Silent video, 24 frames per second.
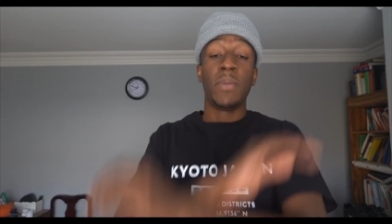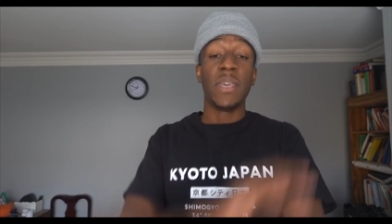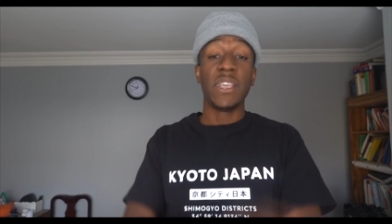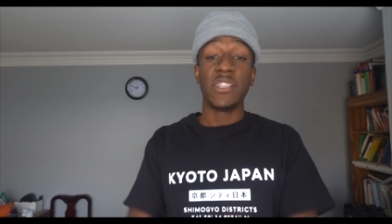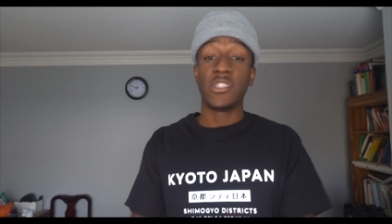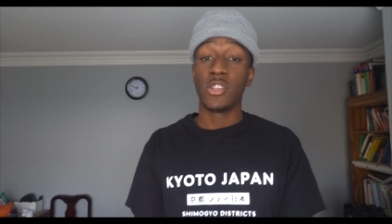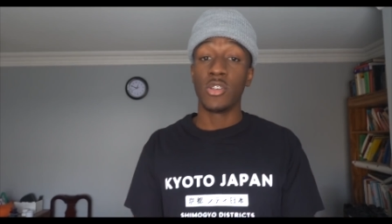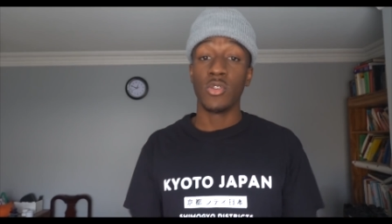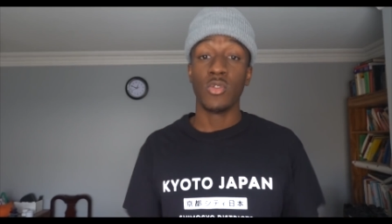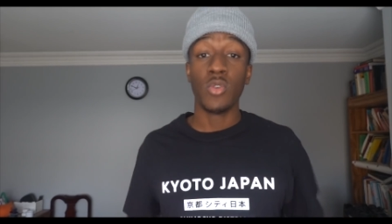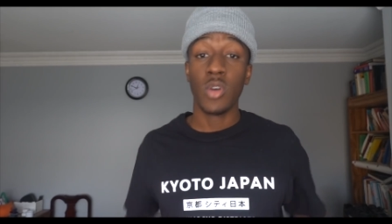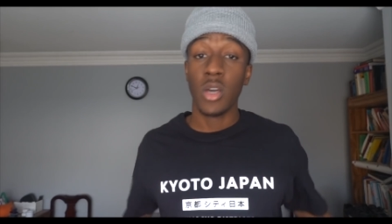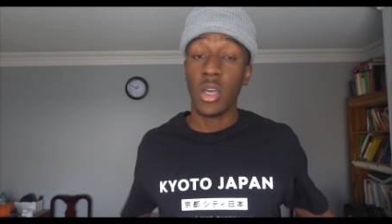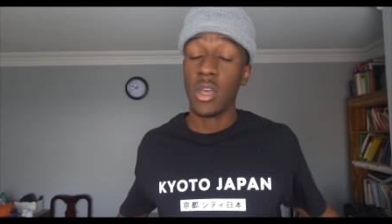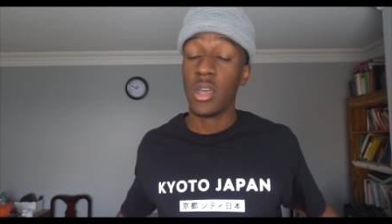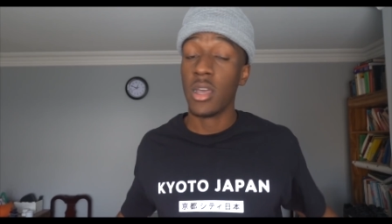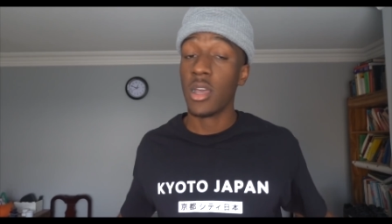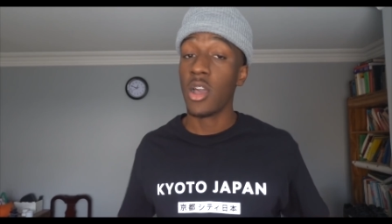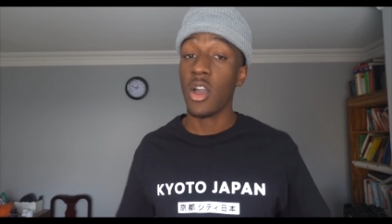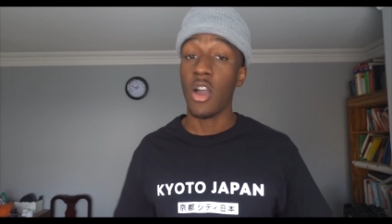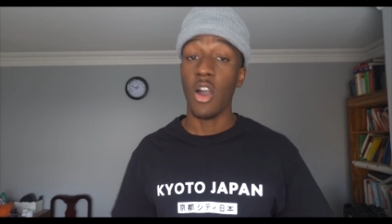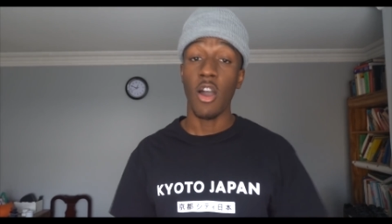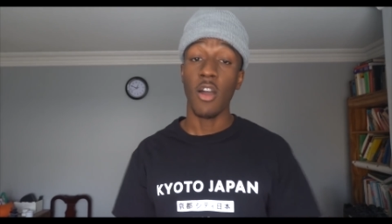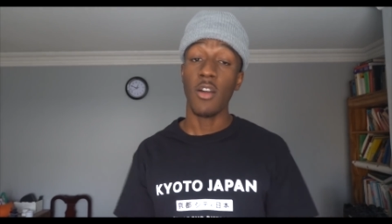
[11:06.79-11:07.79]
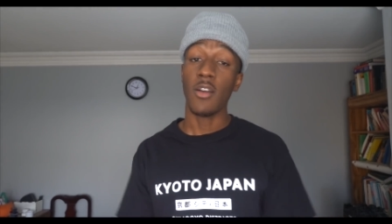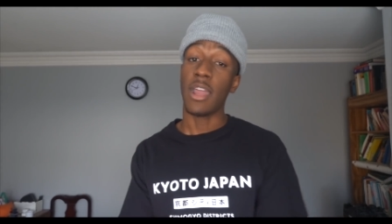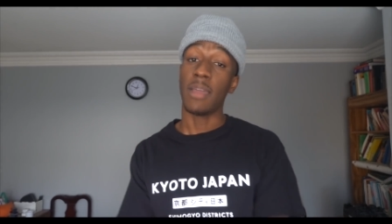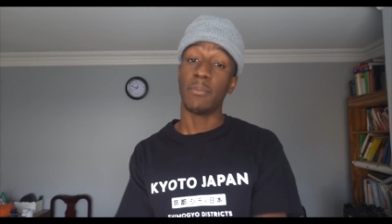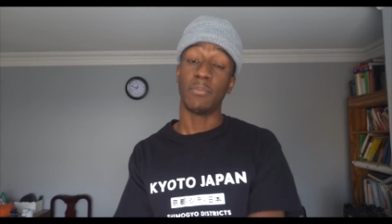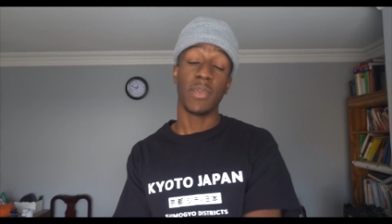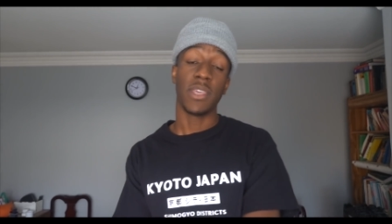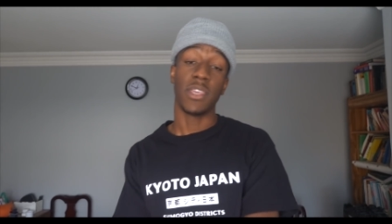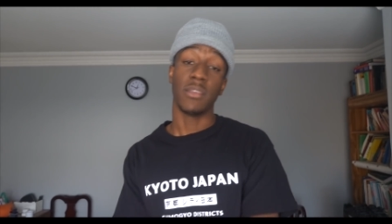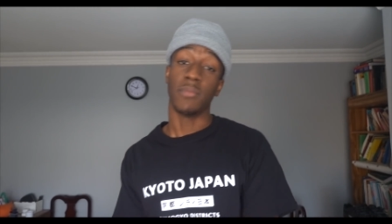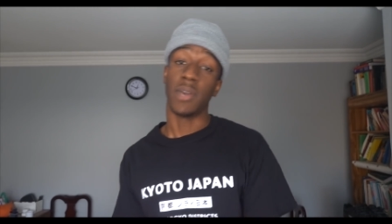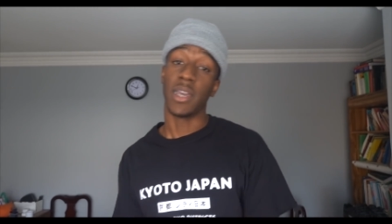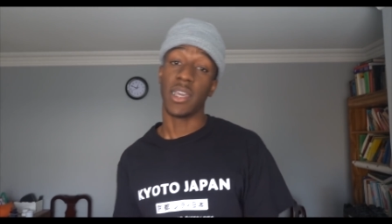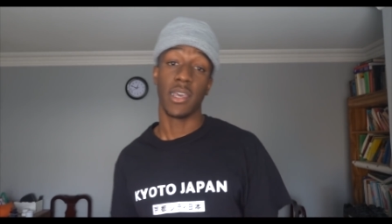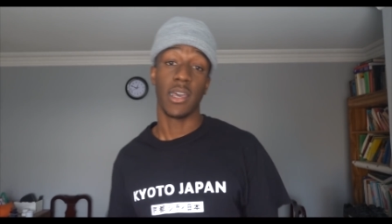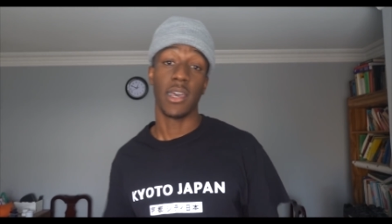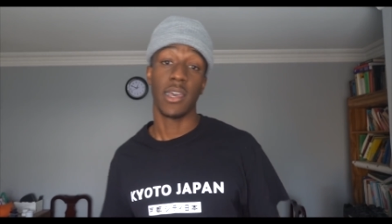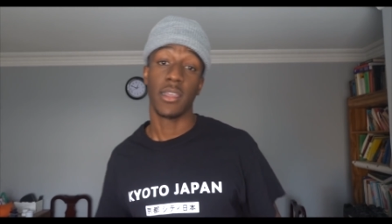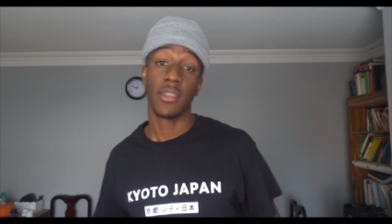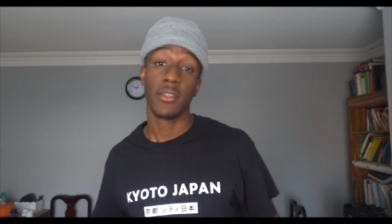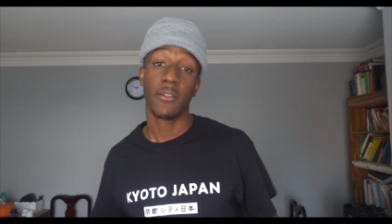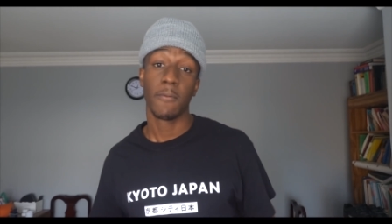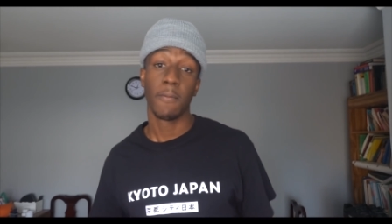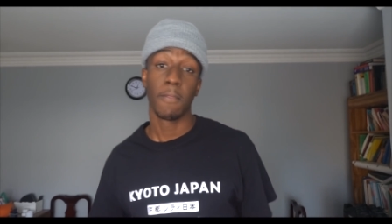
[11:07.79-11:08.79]
P2, R.I.P. my
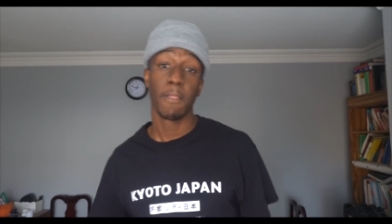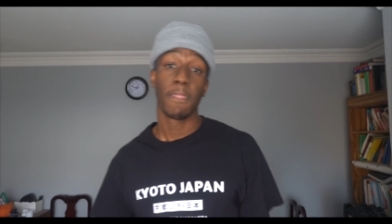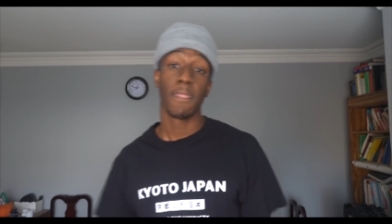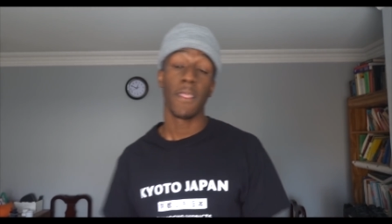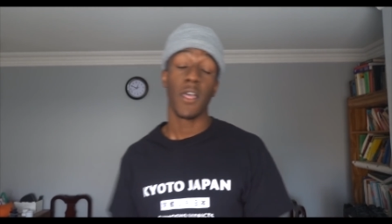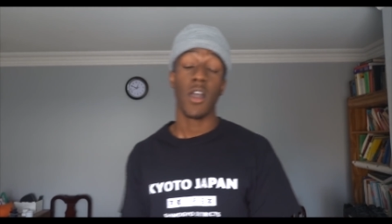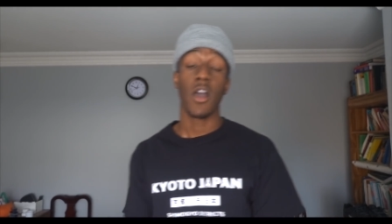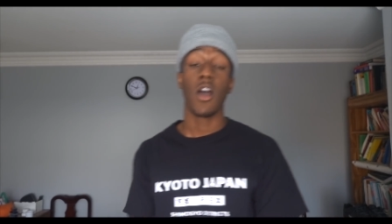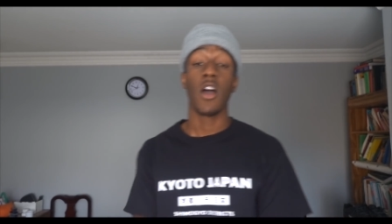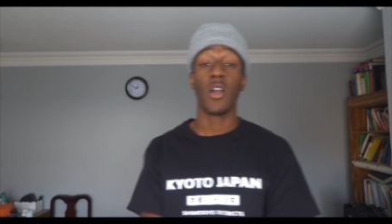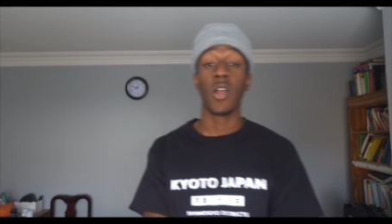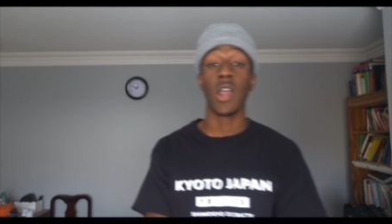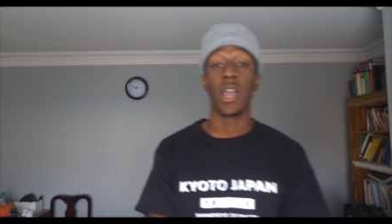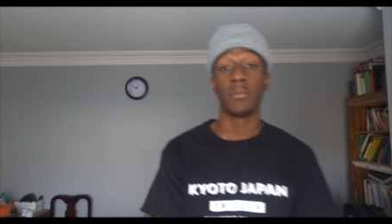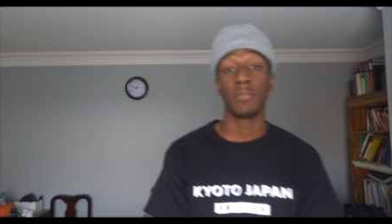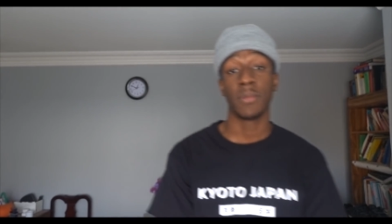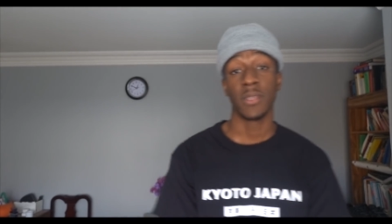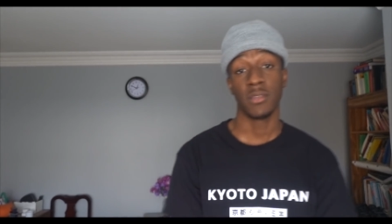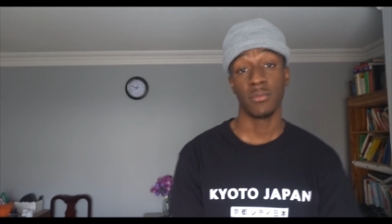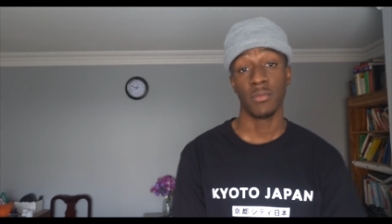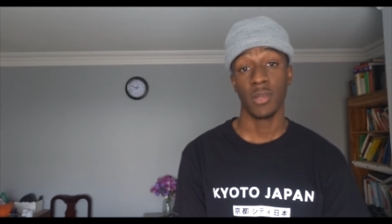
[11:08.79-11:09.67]
guy. R.I.P.